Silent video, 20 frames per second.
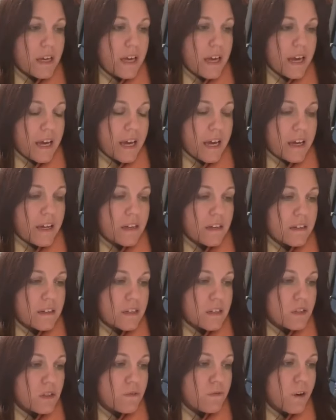And
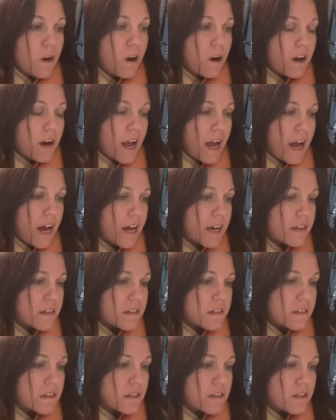as far
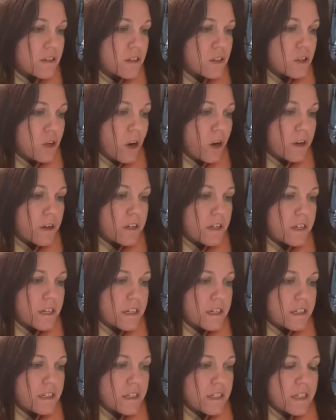as the
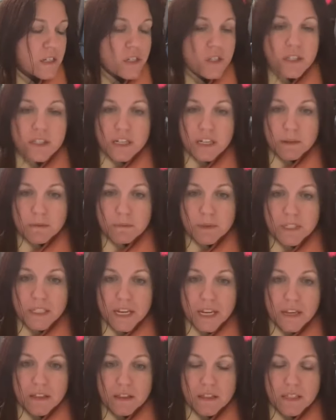darkness, he just keeps
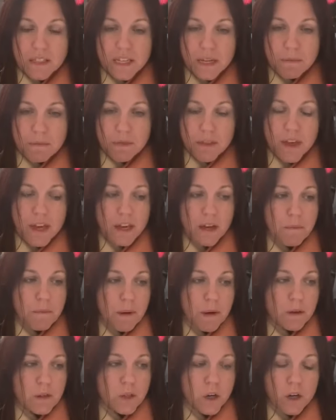saying the same thing
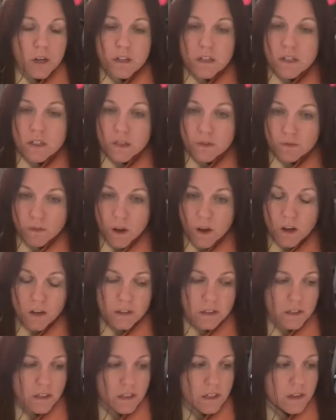about darkness
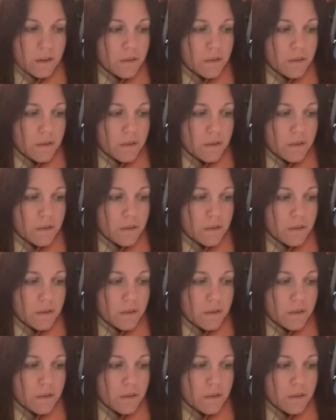falls.